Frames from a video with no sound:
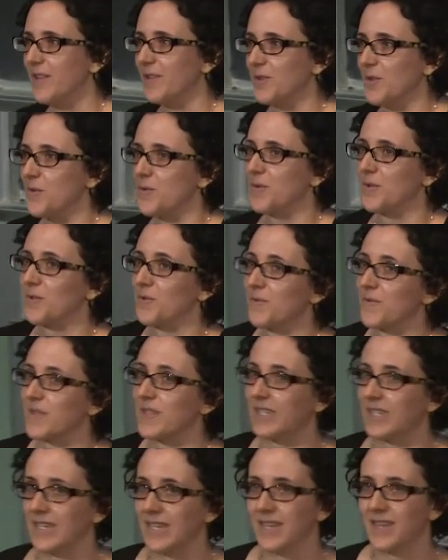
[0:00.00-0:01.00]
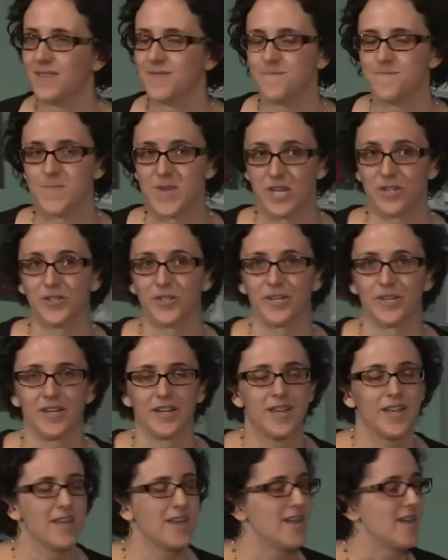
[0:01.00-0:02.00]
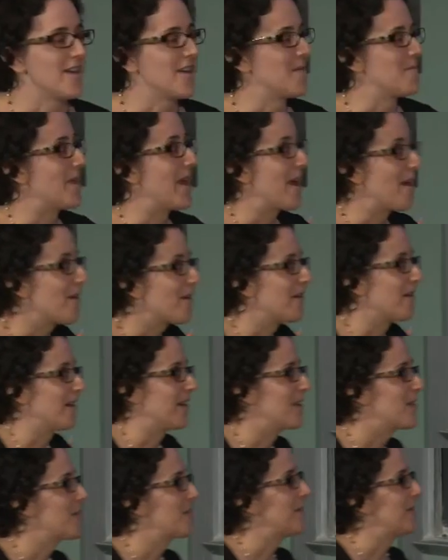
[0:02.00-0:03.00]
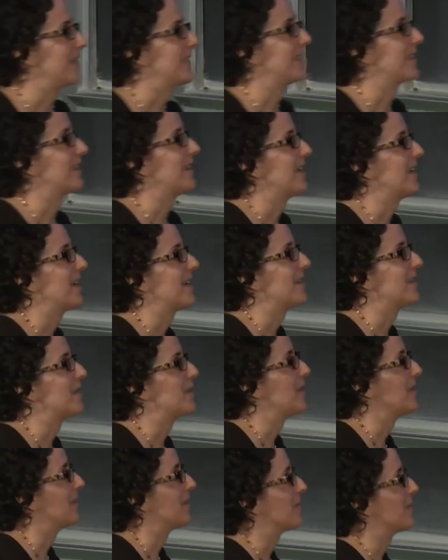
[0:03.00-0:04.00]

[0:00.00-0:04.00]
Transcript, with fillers: So it was a really major um, error, basically, on the, the